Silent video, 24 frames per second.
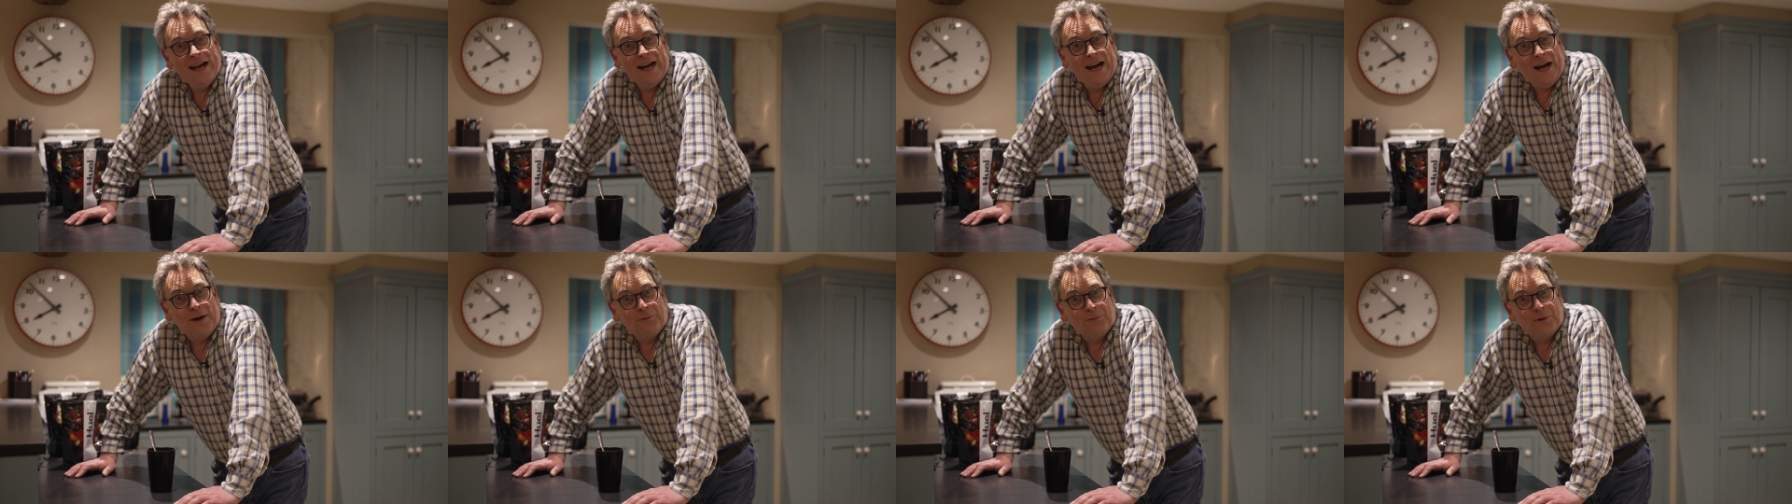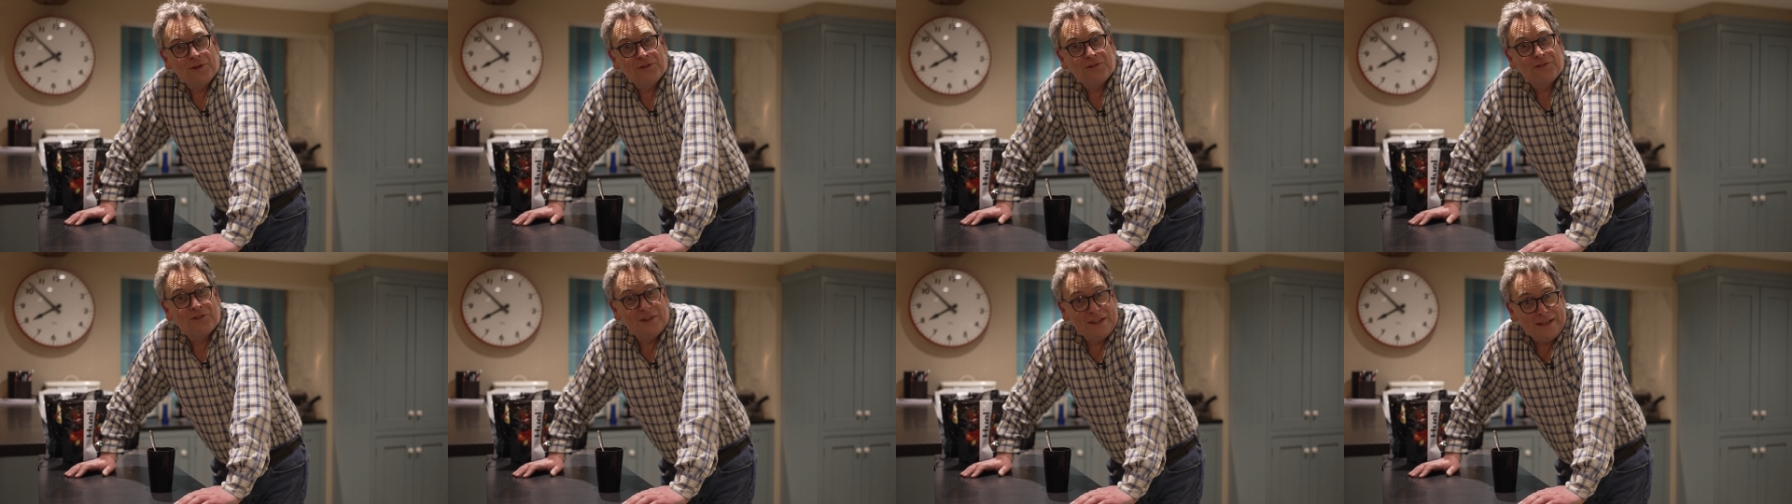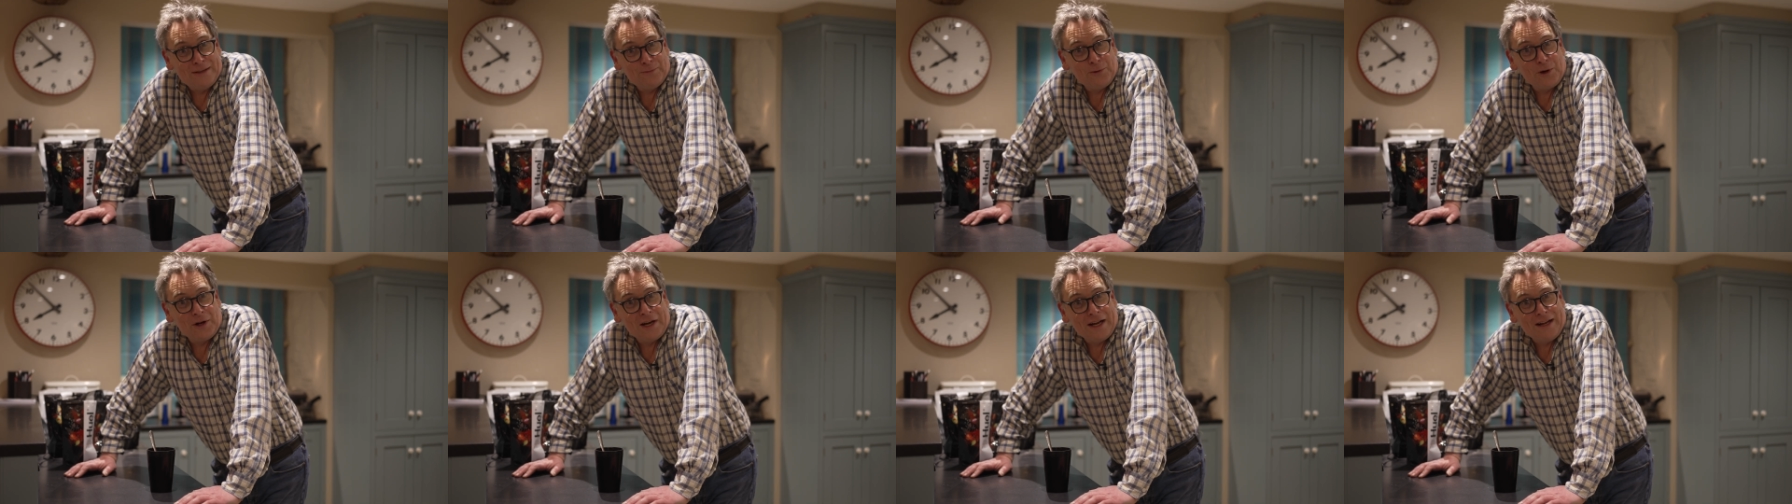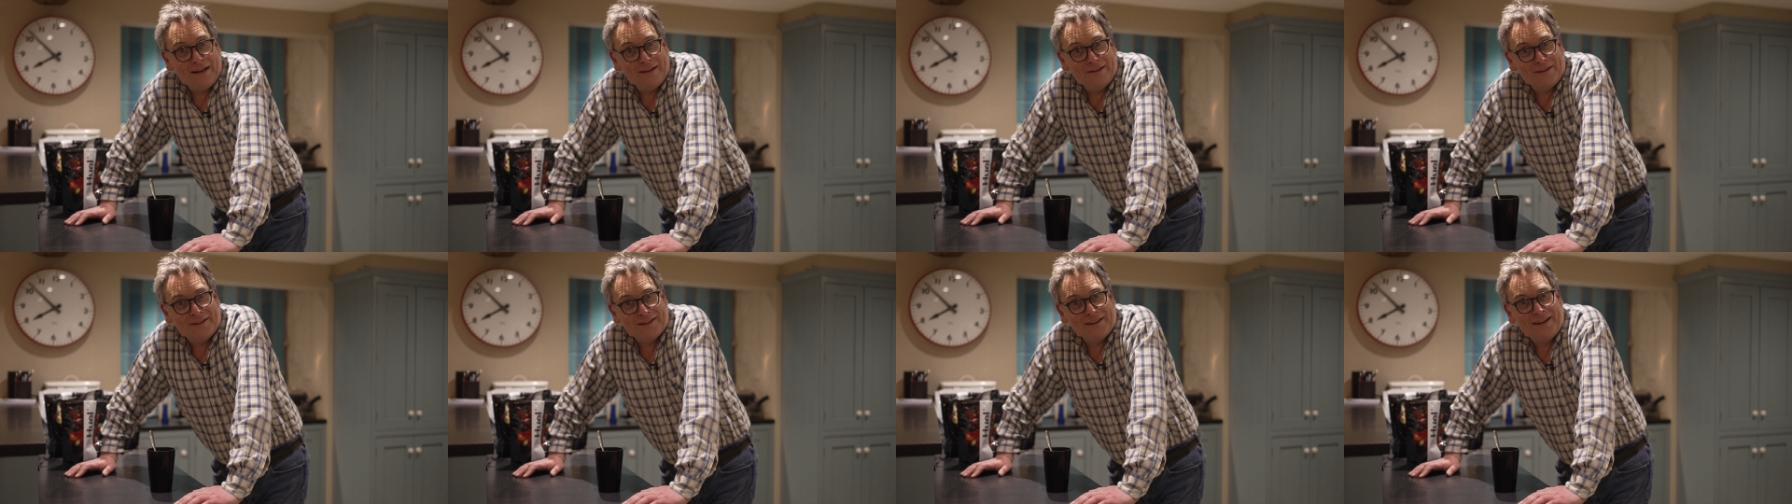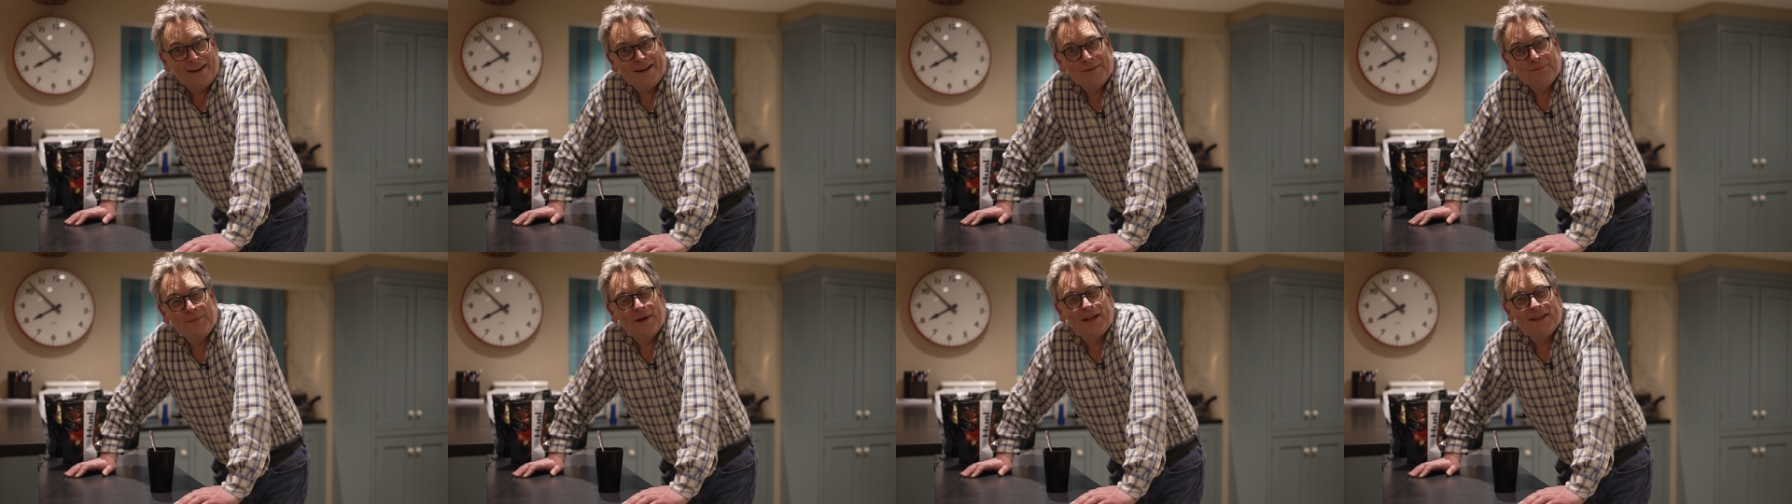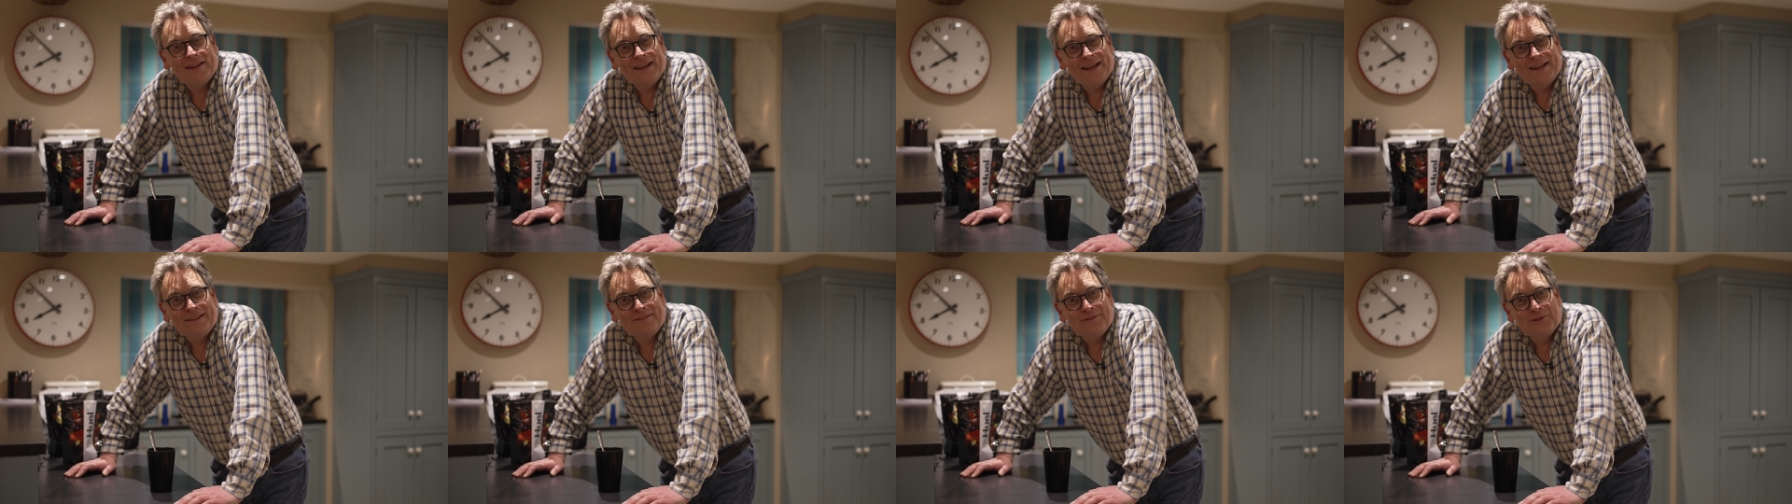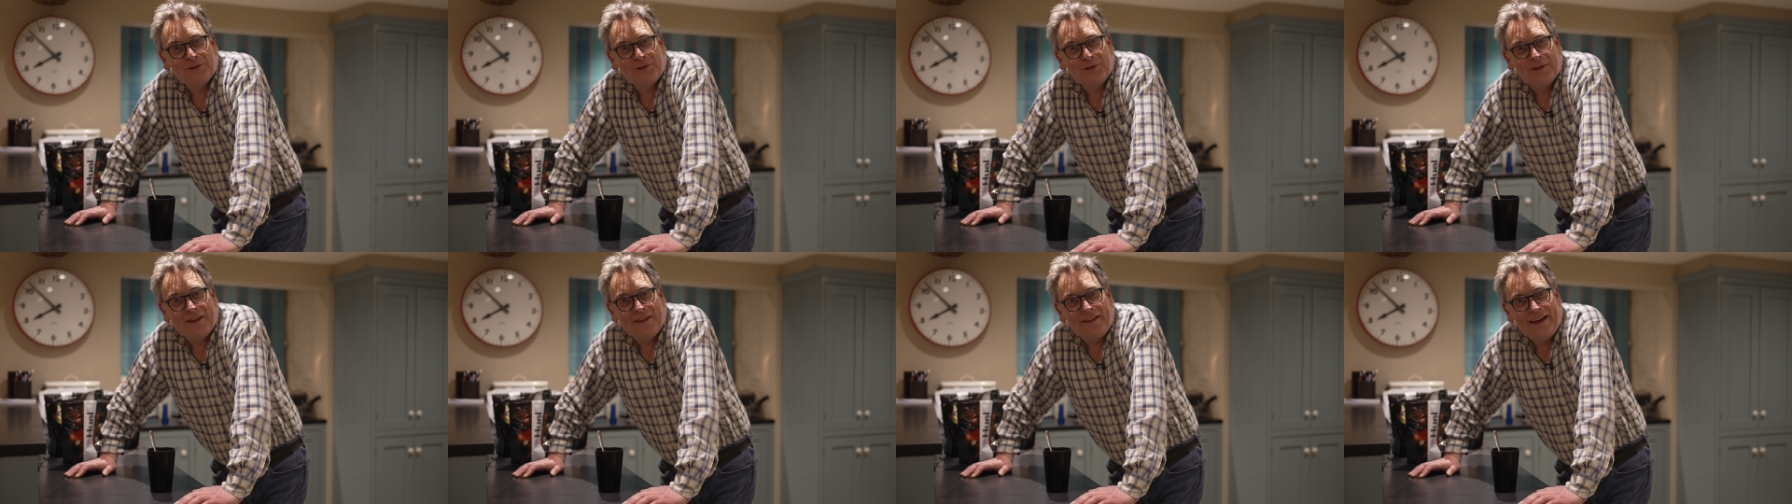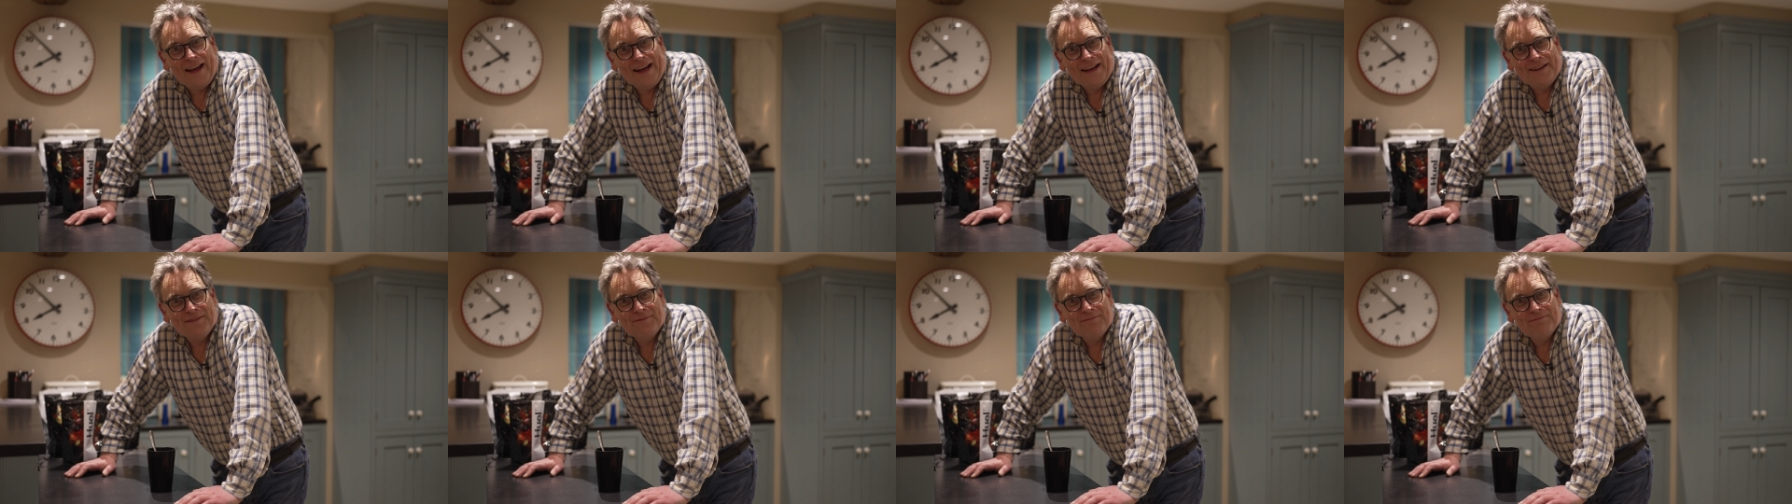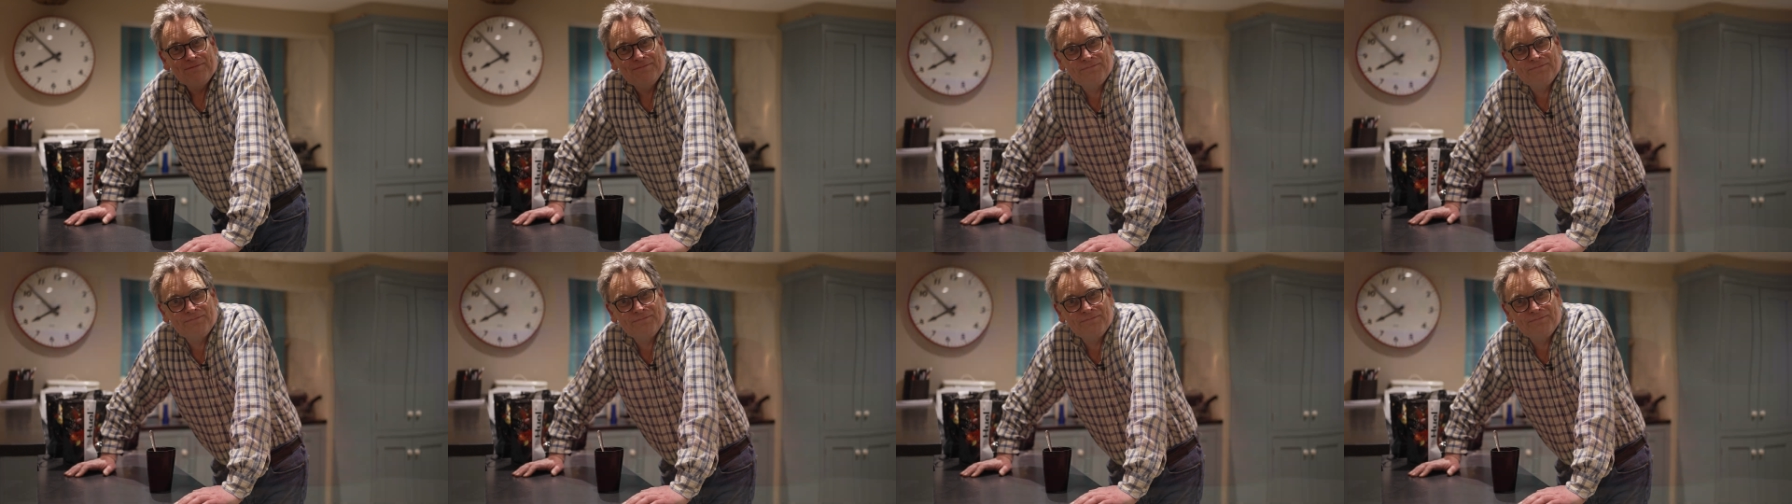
And we'll see what I look like by the end of all of that.